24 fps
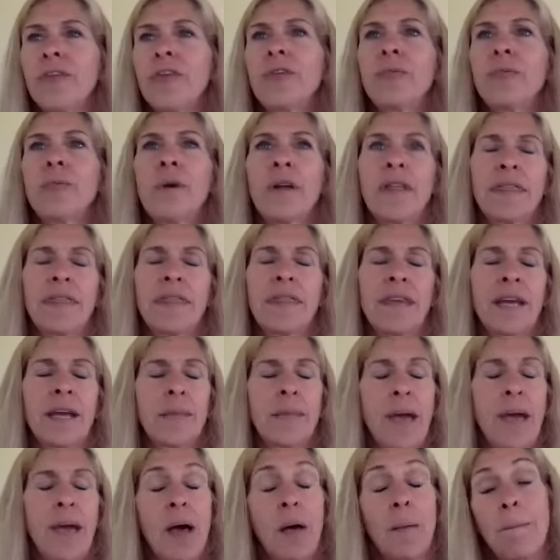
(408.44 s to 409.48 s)
You want to think
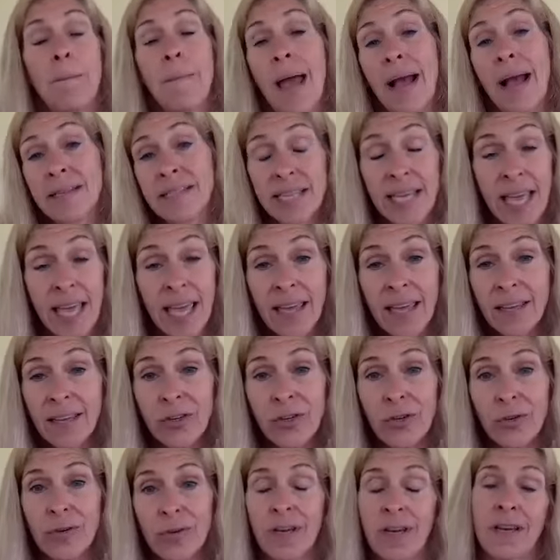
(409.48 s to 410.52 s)
about Mexican,
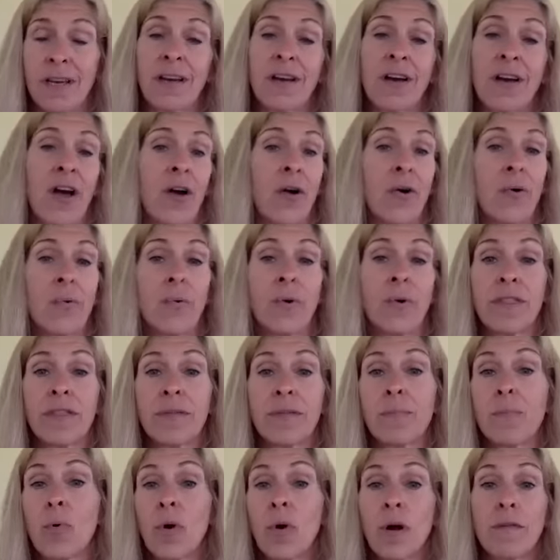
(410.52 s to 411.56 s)
you can go with
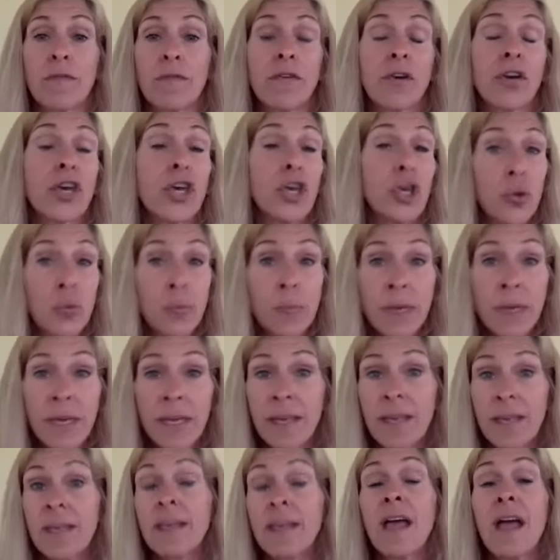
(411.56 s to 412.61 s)
more of a
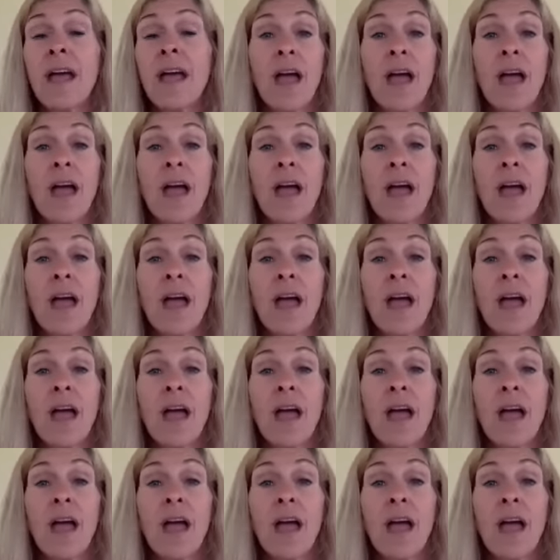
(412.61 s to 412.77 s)
cumin